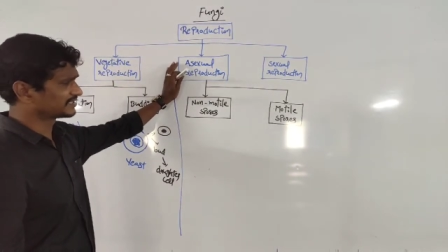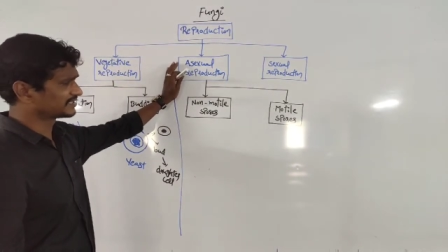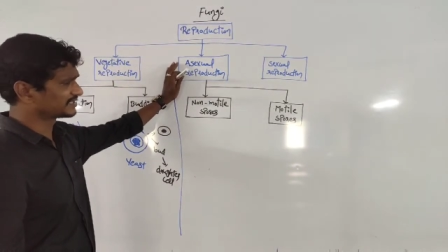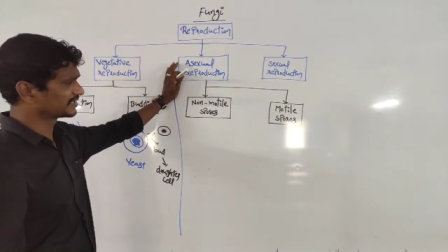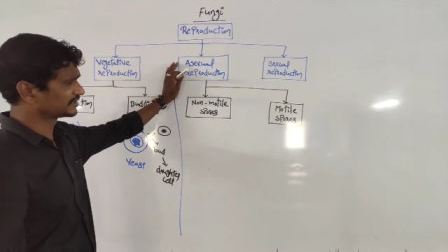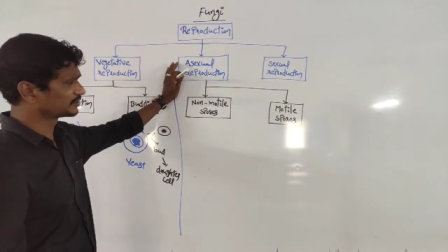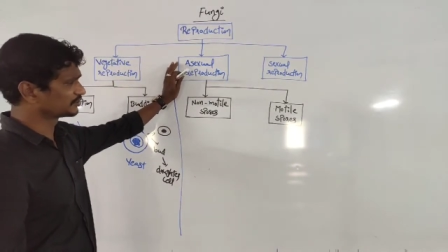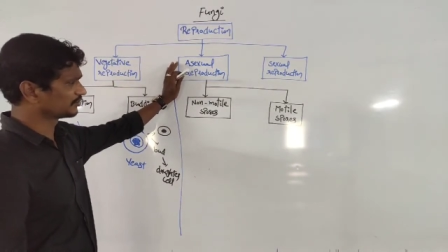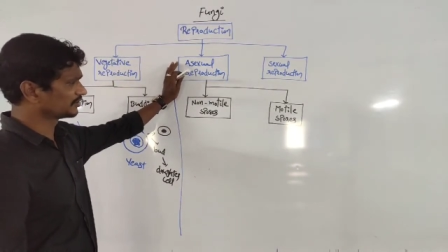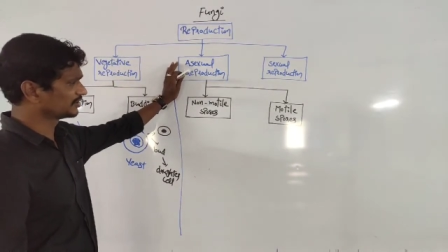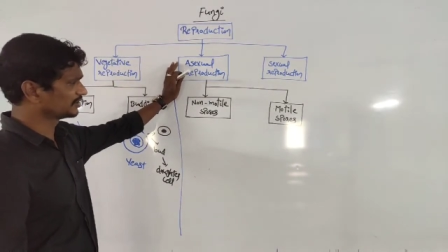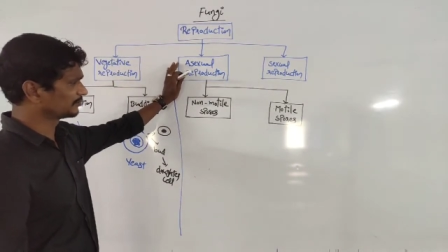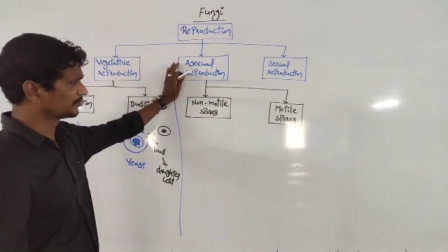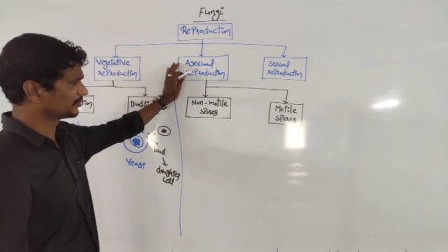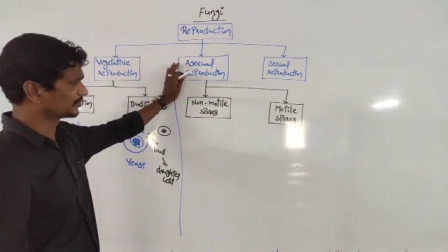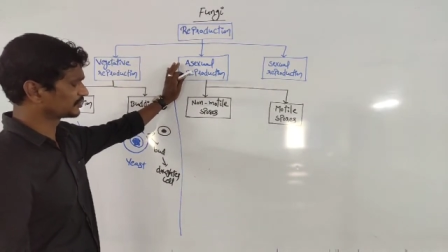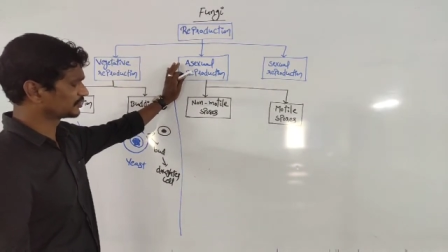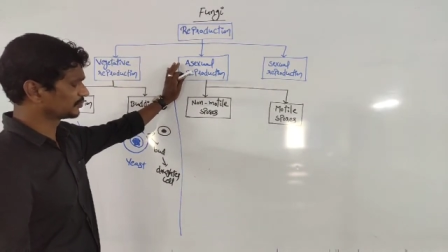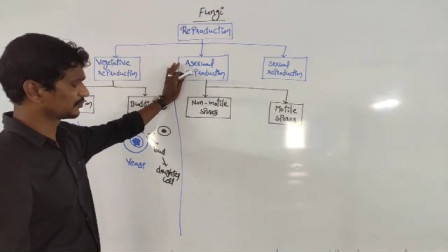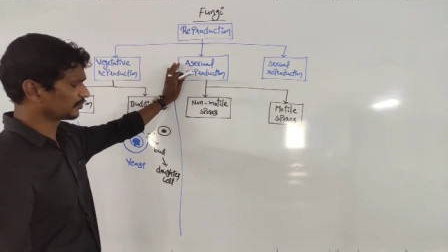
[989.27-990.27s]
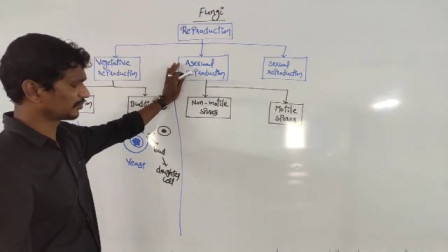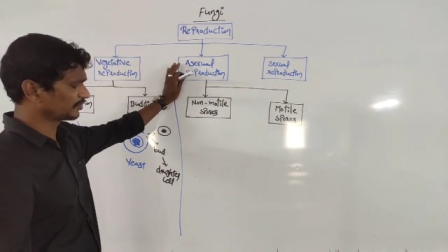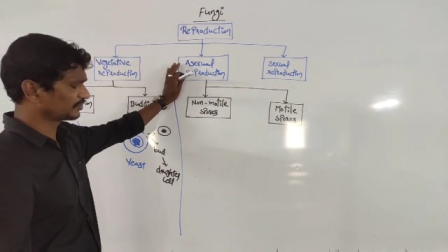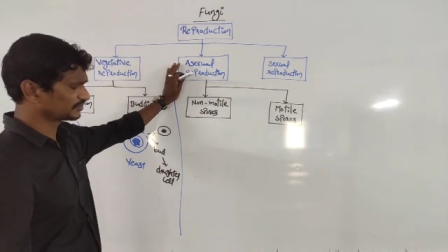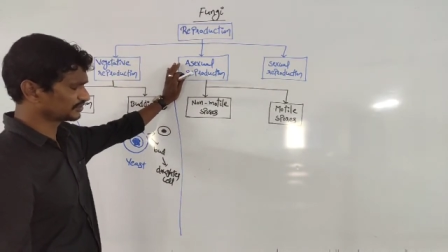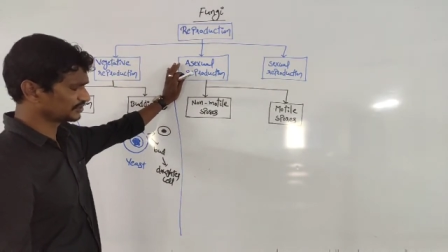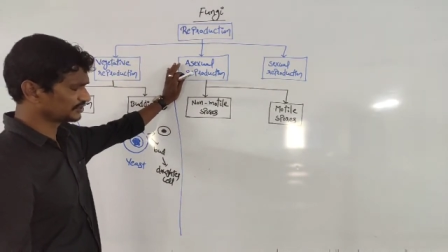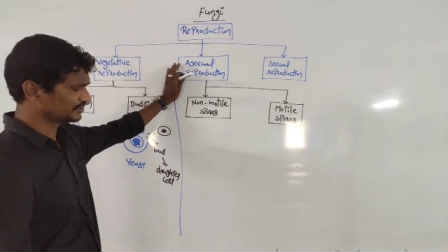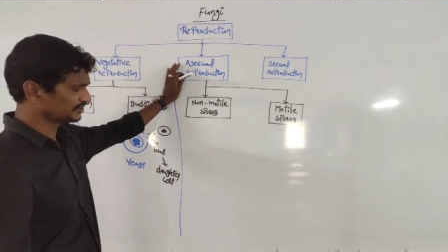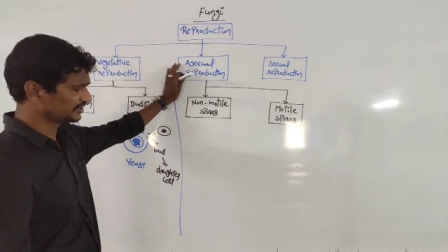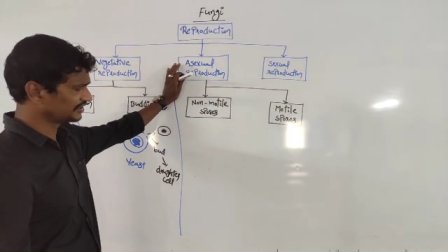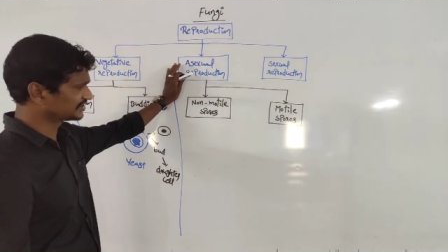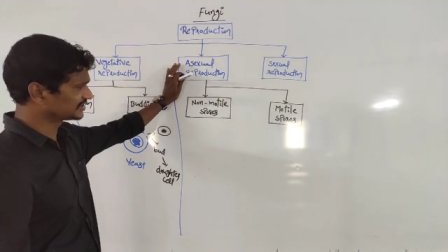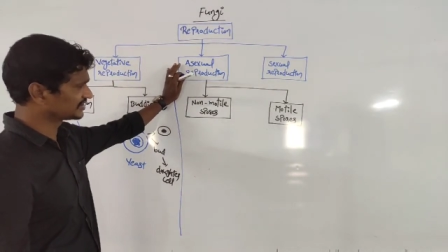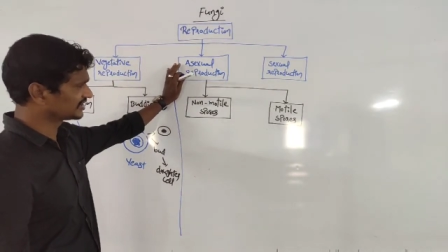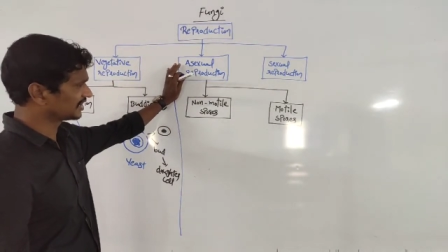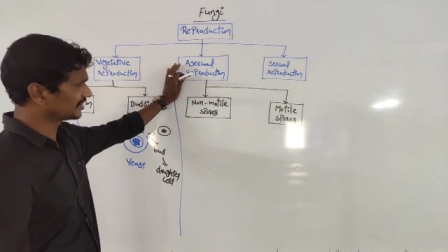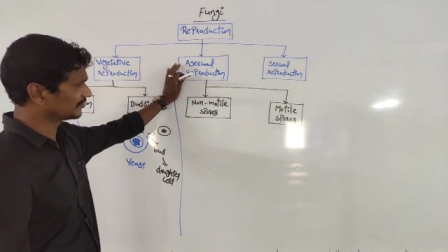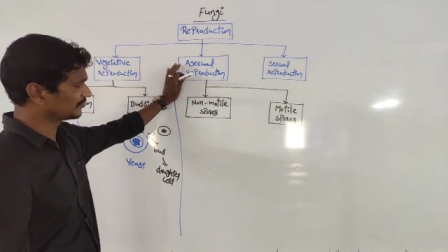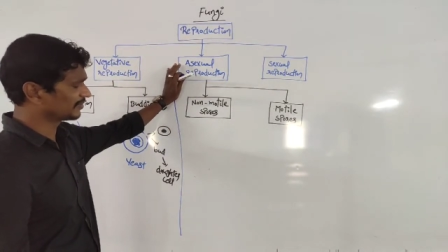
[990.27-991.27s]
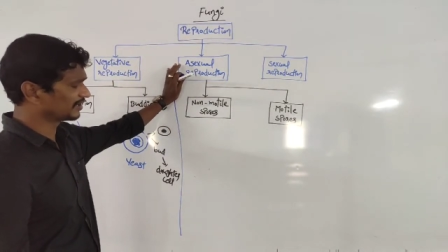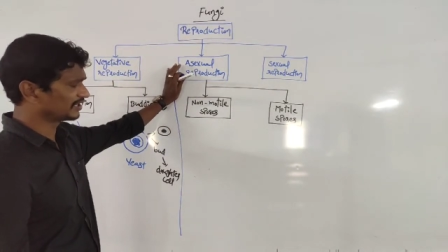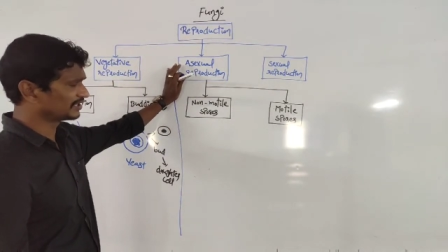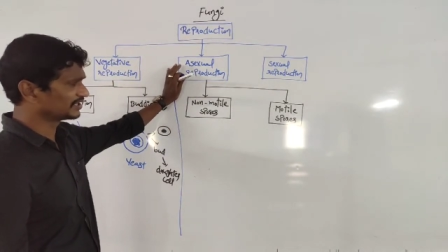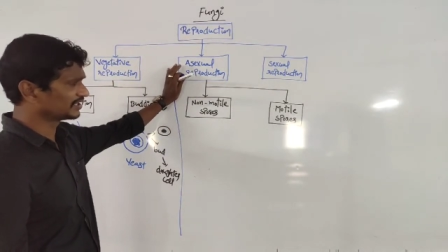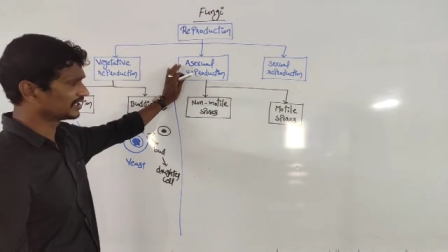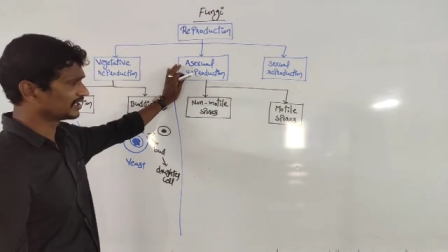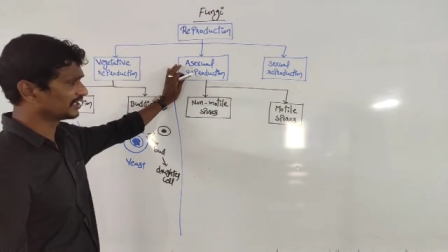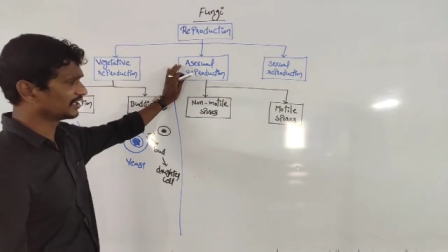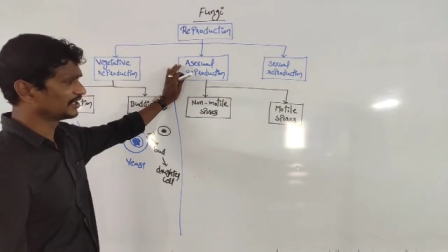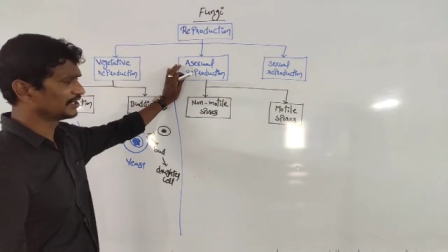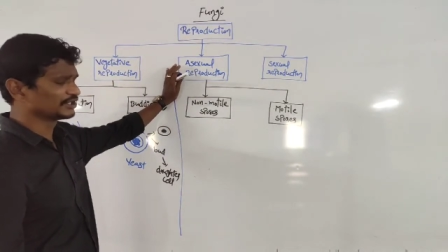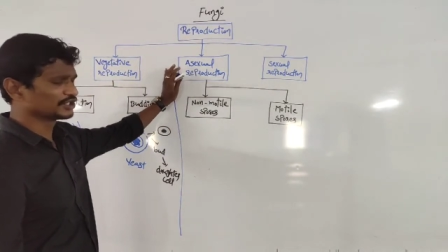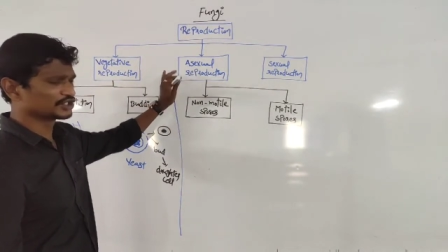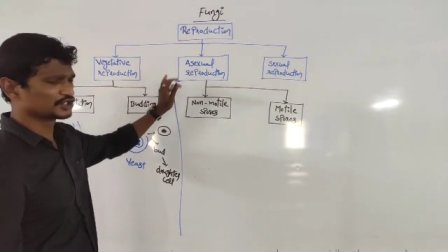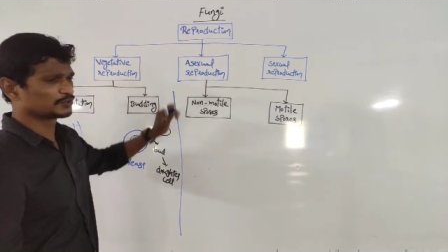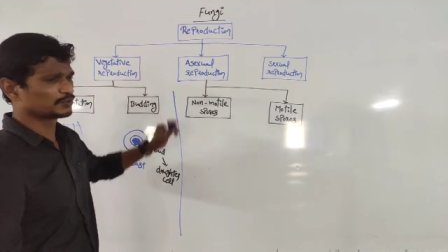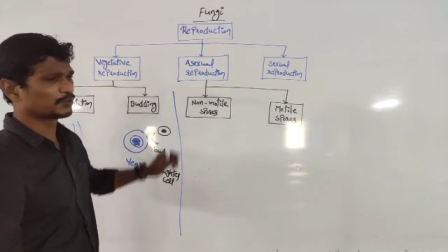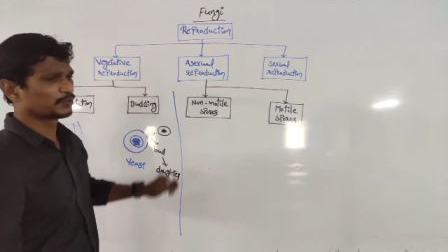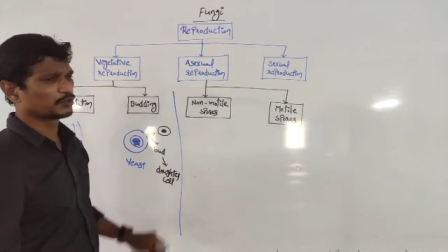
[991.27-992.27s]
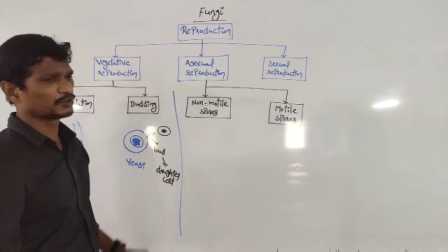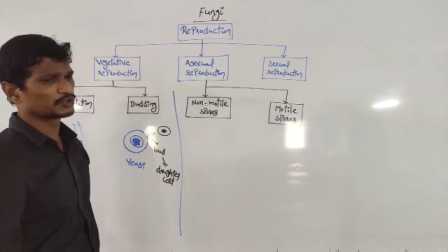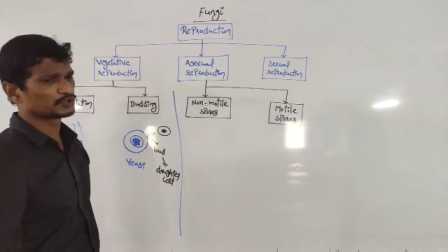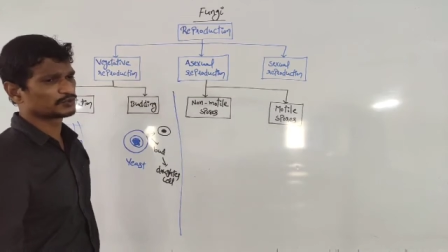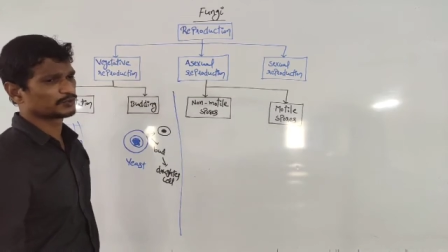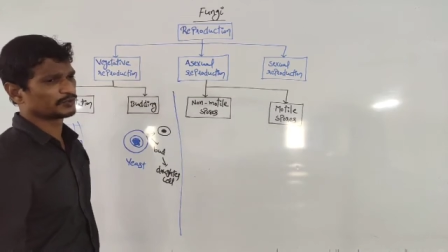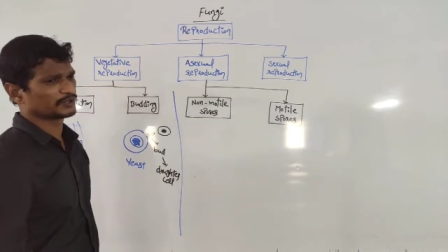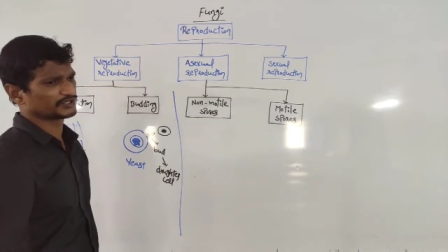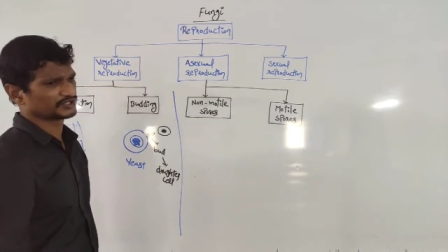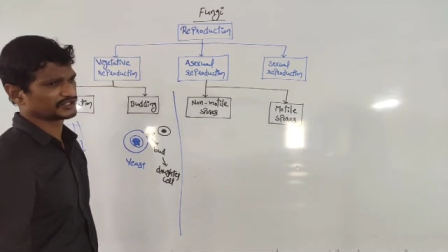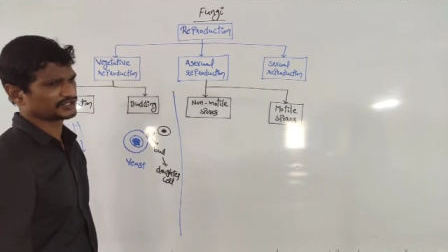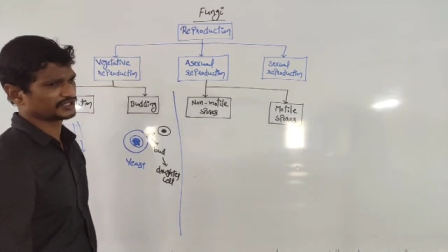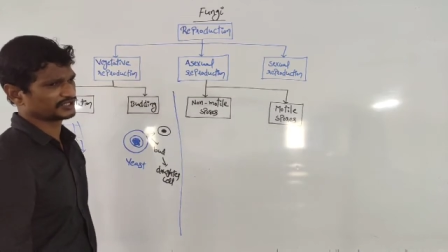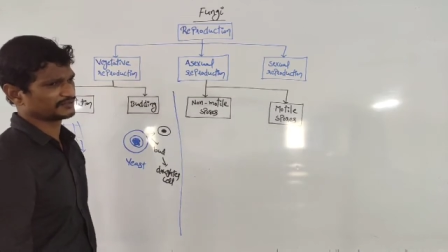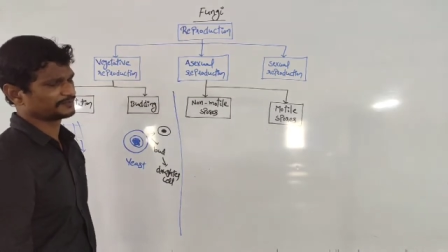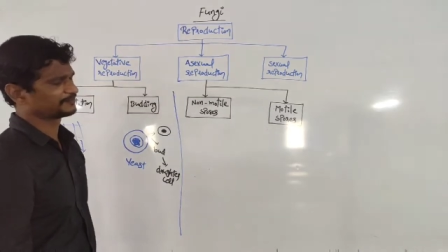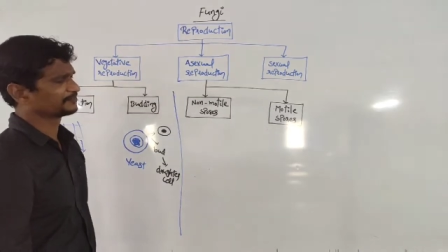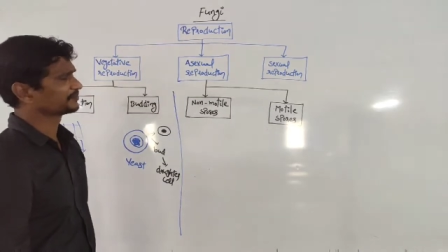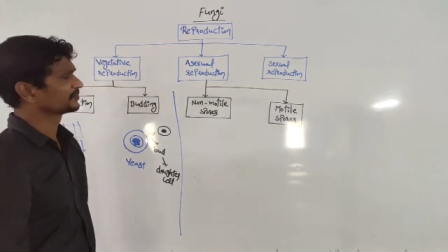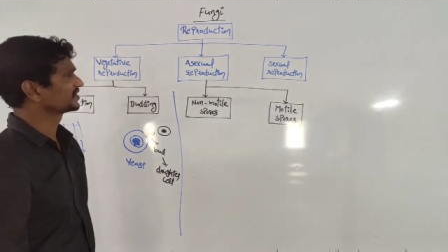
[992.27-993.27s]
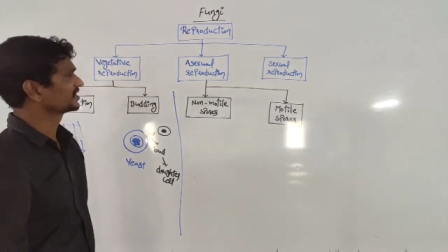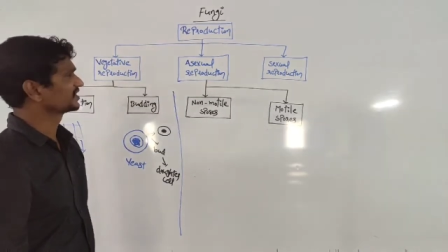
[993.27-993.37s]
Asexual reproduction process is done by the spores production.